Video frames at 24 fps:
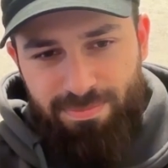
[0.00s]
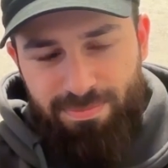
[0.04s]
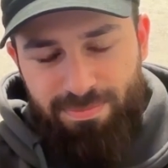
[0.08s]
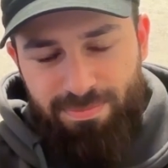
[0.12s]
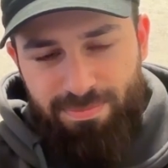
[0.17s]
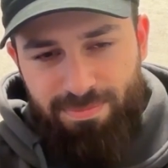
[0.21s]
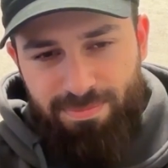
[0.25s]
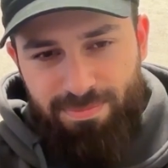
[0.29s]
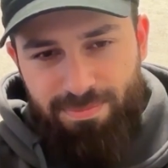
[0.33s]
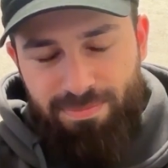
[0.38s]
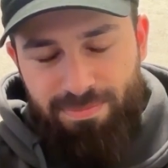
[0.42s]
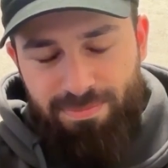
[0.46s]

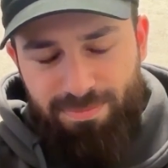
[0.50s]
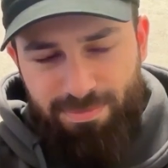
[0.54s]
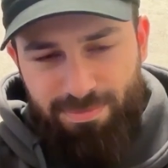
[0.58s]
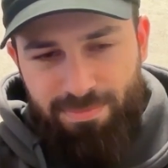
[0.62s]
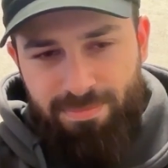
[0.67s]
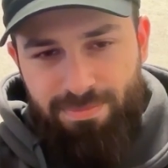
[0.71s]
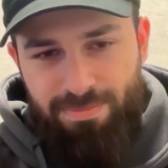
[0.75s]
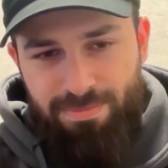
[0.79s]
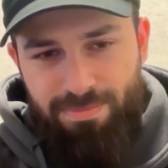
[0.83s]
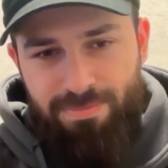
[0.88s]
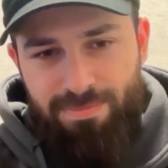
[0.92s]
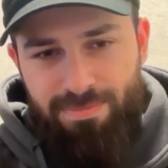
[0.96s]

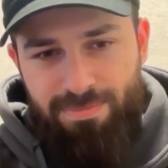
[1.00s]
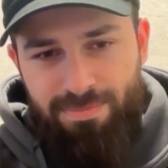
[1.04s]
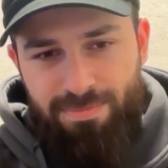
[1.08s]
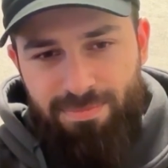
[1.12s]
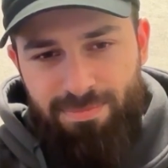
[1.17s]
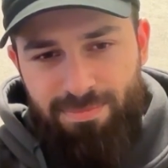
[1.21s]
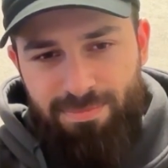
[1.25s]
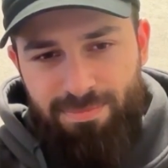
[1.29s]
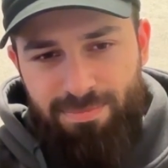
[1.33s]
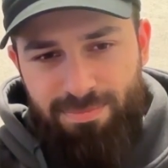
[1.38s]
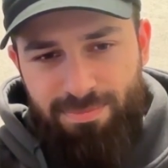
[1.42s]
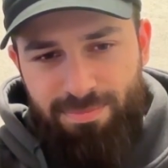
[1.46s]

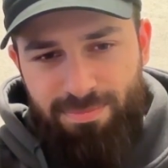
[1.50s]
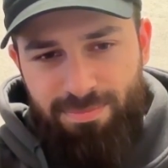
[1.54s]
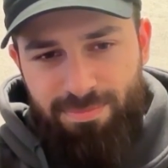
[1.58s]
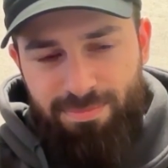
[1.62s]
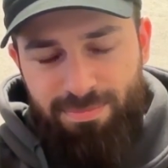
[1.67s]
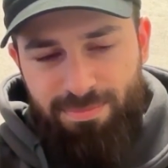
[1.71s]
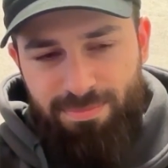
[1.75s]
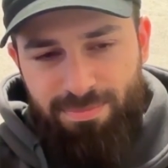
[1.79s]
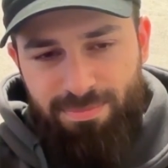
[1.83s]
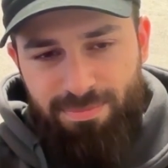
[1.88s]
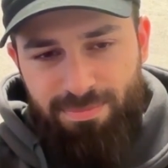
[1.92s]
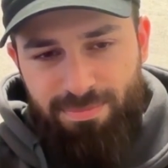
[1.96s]

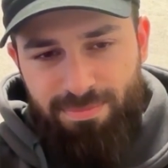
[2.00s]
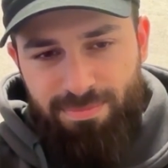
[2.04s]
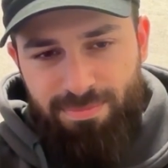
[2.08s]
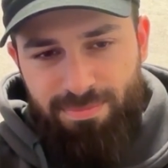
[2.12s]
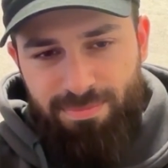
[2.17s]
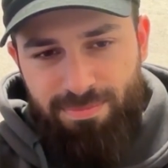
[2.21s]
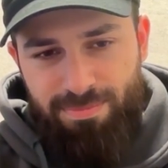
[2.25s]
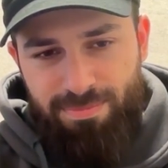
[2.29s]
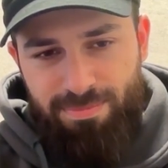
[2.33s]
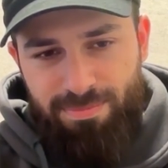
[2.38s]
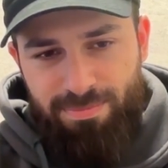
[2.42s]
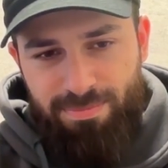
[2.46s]

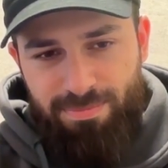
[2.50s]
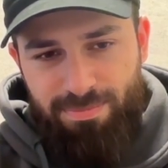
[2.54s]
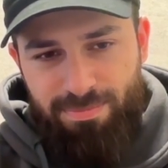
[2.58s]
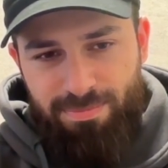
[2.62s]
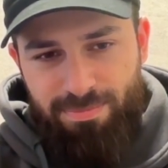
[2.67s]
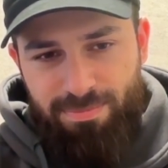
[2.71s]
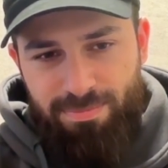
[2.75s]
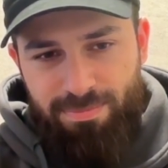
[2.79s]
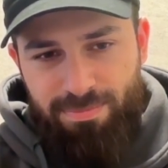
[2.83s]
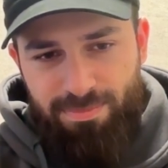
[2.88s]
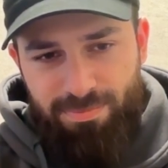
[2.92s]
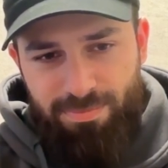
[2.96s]

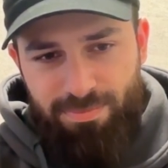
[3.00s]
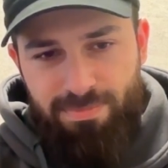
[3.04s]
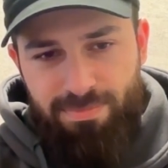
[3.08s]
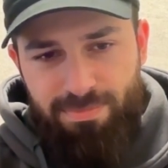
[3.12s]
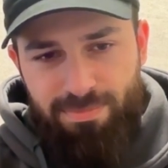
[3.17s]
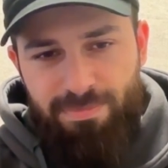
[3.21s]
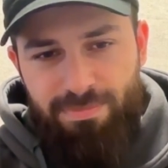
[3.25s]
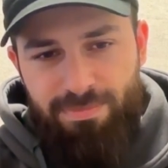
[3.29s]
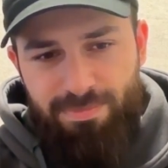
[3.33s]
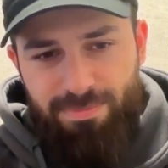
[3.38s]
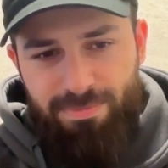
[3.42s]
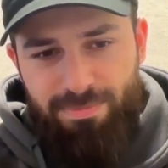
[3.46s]

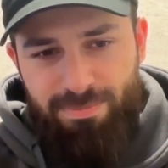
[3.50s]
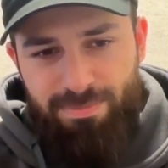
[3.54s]
No words are spoken by the person on screen.